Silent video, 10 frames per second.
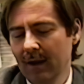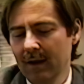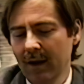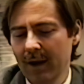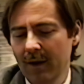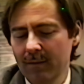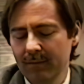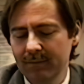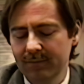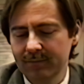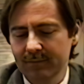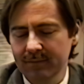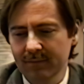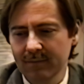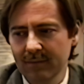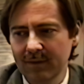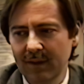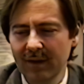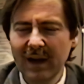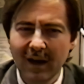Now,
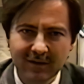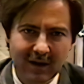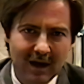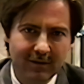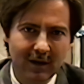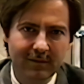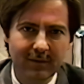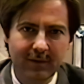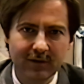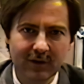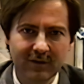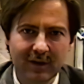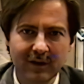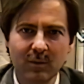the next level of efficiency is